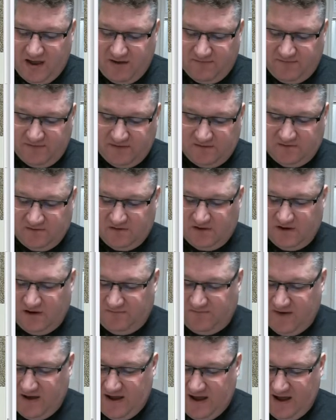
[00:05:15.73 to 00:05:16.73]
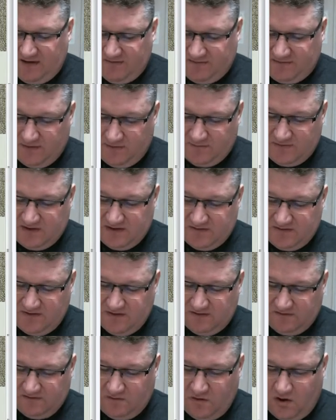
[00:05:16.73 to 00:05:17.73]
If I have something
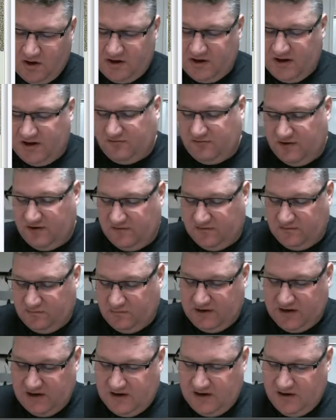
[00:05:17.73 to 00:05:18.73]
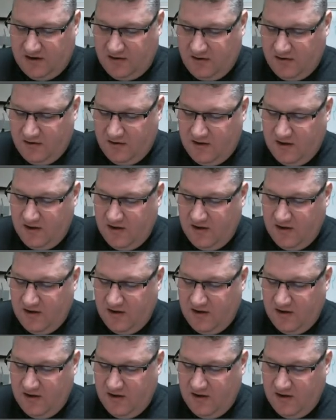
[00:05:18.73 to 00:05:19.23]
this long and I try to swing it here,